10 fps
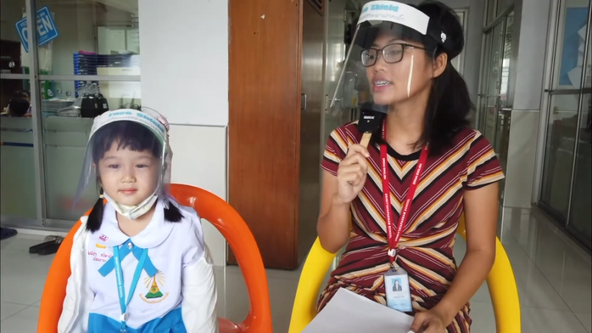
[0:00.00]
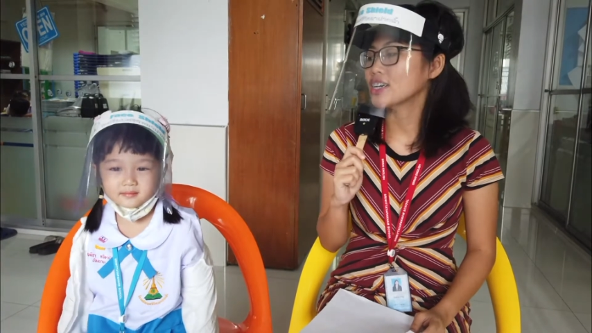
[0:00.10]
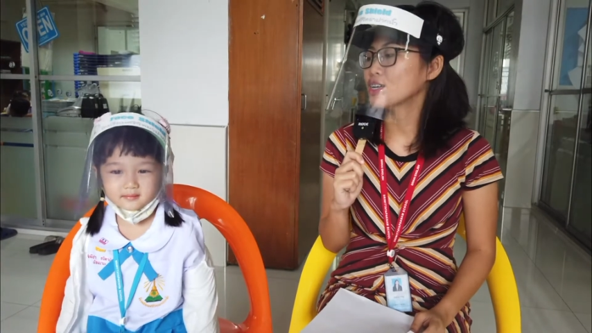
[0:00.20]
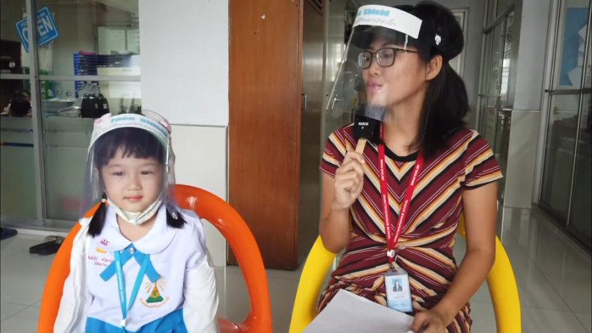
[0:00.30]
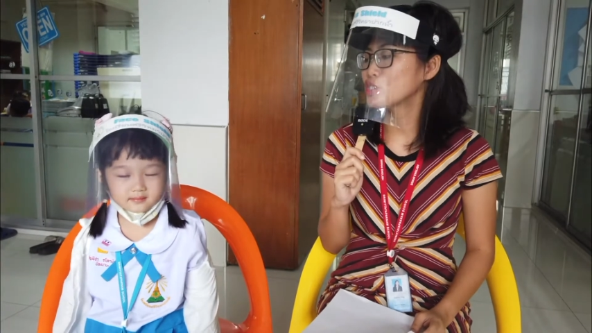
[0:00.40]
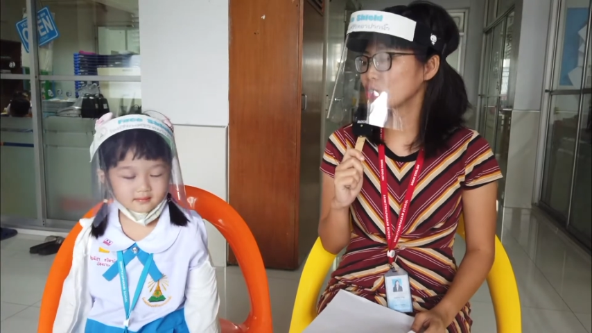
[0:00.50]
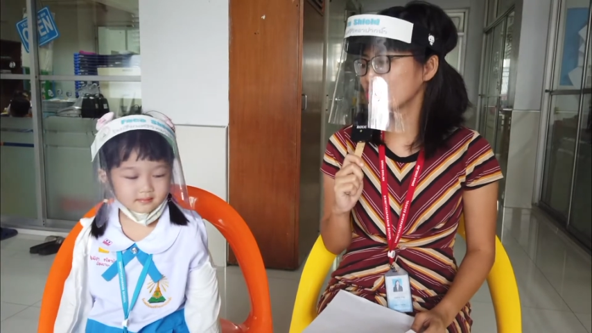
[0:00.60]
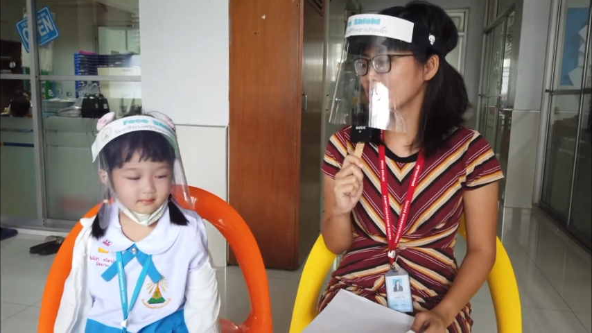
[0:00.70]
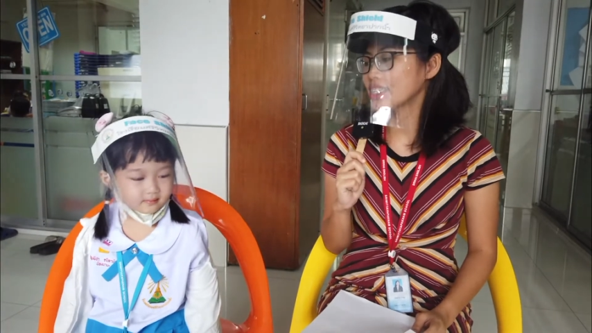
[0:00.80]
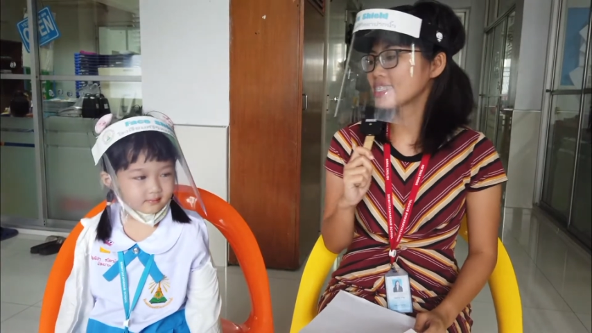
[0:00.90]
Speaker 1: um,
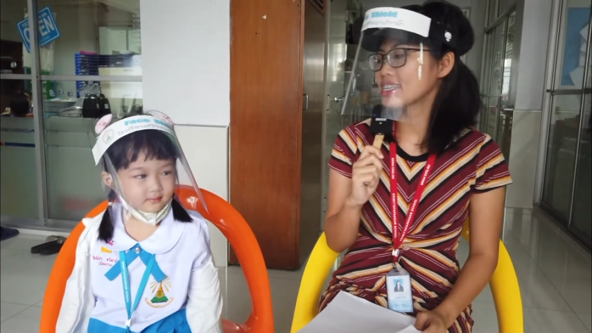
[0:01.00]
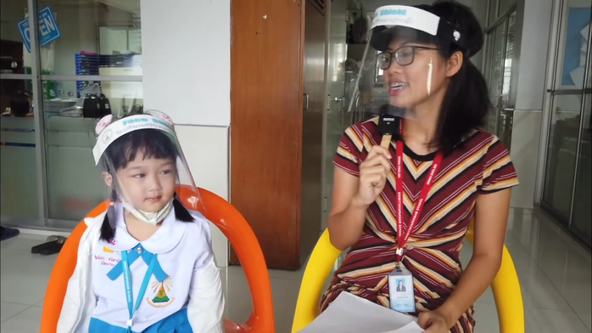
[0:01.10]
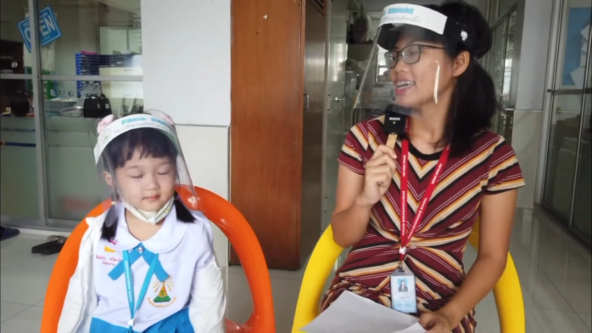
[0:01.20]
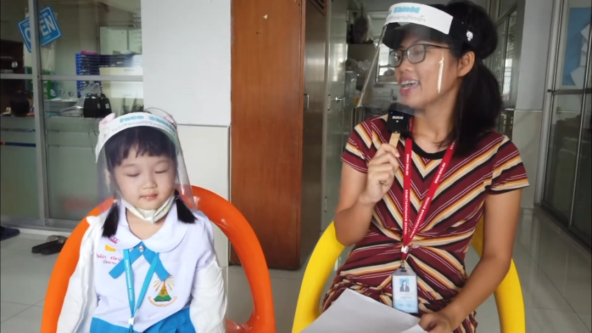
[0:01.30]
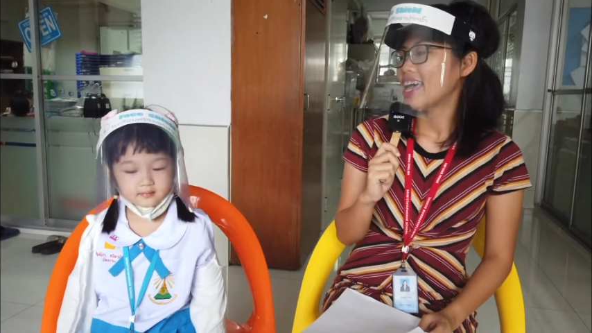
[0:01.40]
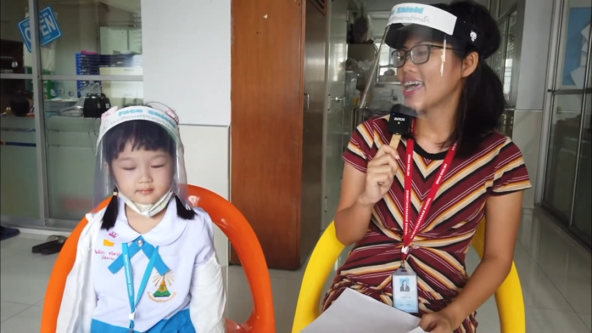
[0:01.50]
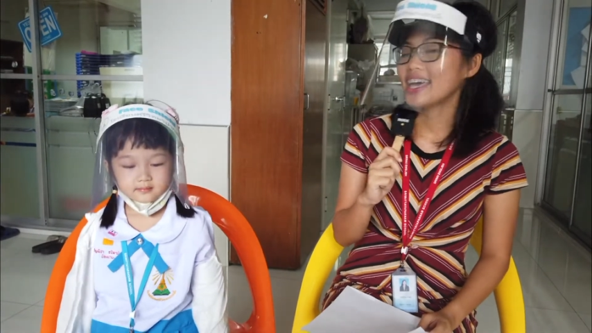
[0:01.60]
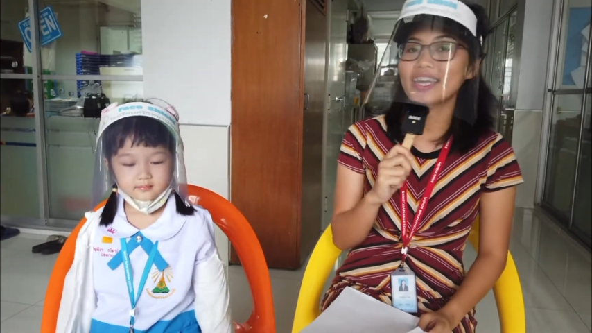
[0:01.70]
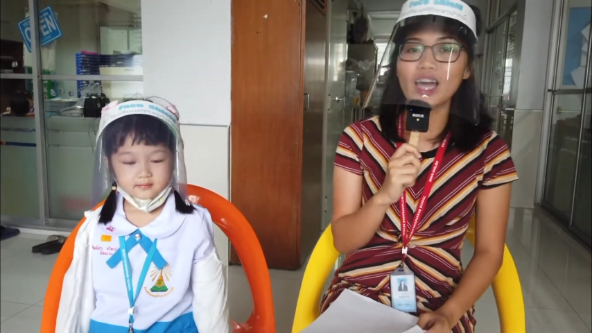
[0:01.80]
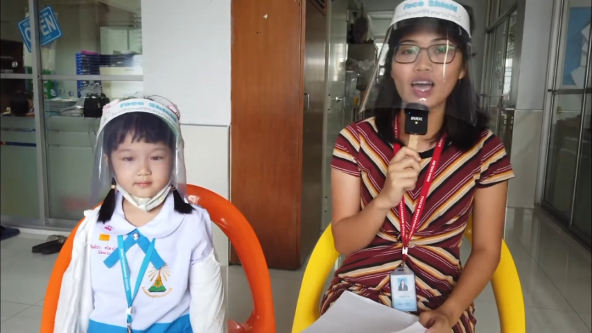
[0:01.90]
student
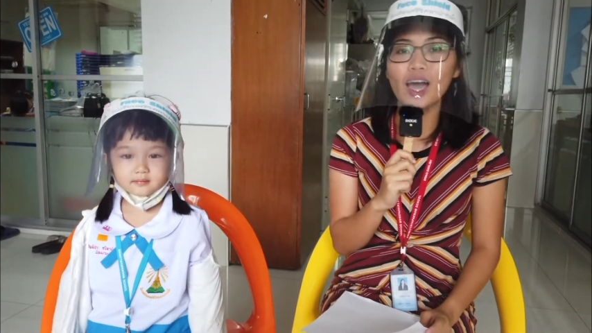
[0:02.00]
and